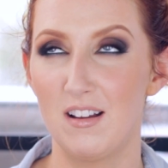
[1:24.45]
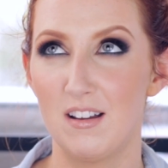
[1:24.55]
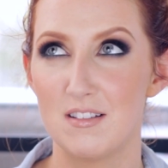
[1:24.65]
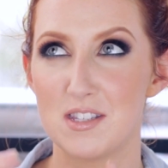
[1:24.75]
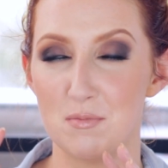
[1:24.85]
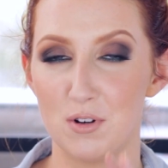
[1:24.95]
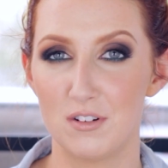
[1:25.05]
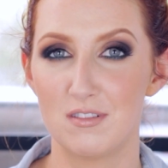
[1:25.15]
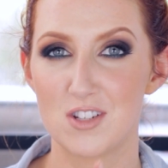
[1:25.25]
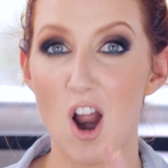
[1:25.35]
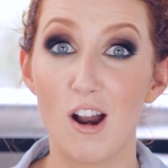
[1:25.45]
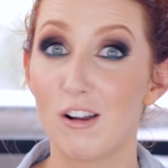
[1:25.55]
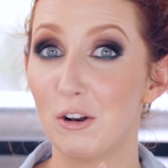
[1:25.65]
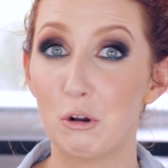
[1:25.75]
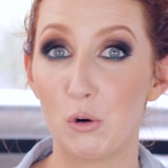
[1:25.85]
a similar
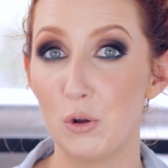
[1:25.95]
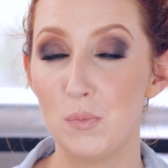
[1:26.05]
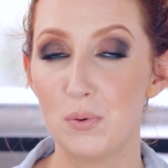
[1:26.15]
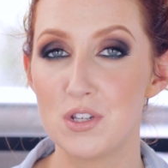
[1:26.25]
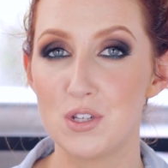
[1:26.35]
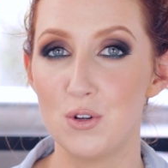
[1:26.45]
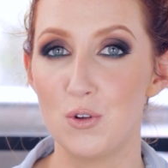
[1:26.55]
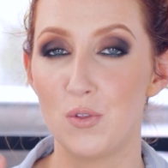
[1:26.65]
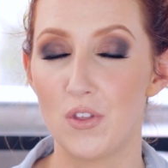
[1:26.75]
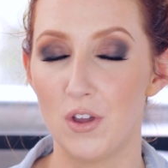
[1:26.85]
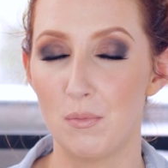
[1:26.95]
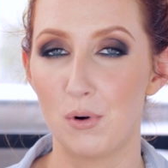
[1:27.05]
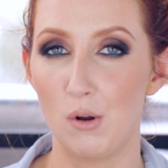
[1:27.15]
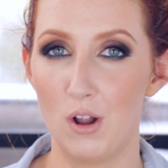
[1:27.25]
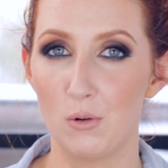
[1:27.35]
target group to the
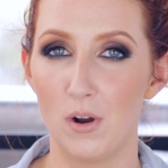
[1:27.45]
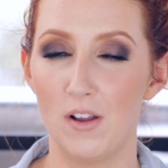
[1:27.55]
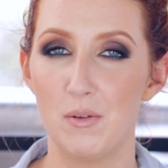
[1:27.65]
Prolongwear.